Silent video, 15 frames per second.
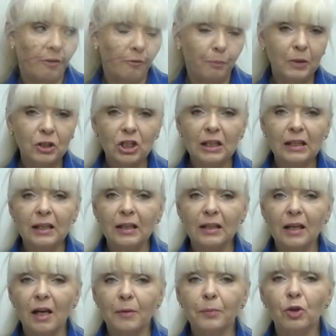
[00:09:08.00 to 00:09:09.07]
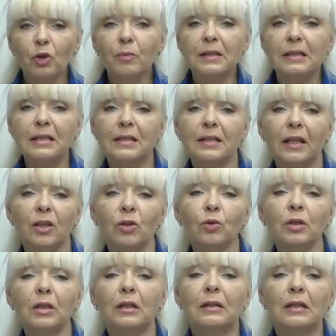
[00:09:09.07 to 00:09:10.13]
The volume of the skirt is
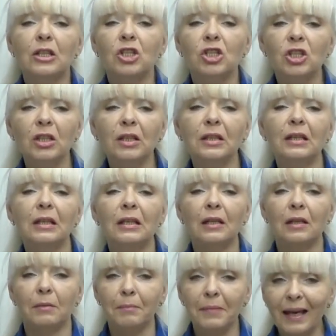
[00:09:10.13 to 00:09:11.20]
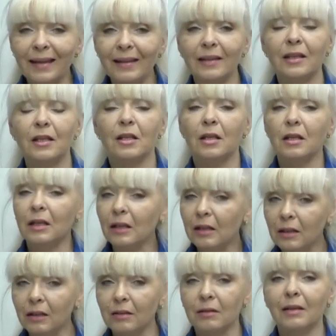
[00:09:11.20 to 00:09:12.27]
created by the stitched soft
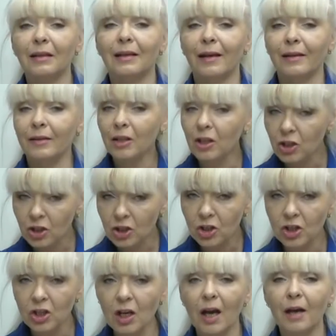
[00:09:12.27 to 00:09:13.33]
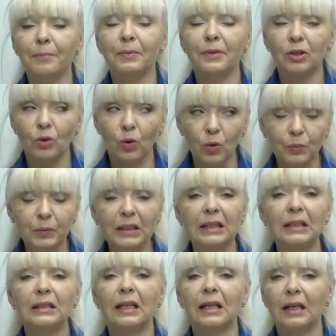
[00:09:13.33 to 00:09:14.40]
rigoline, and of course, the
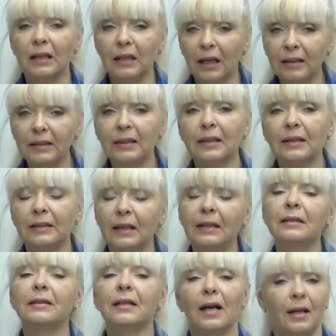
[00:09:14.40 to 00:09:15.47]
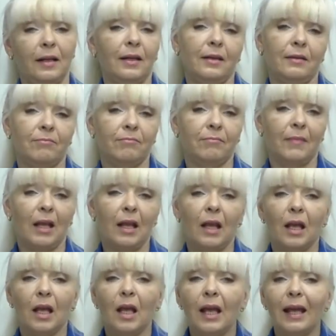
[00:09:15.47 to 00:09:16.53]
three-dimensional padding at the
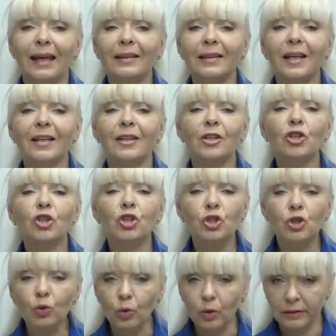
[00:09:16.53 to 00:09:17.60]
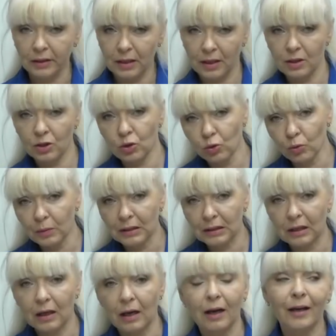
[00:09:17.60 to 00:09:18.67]
waist is another highlight that I will
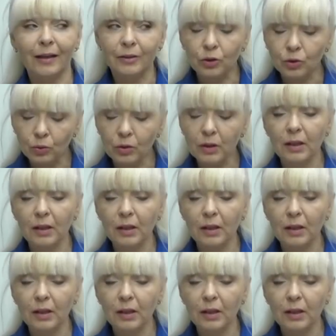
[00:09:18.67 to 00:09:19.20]
tell you about.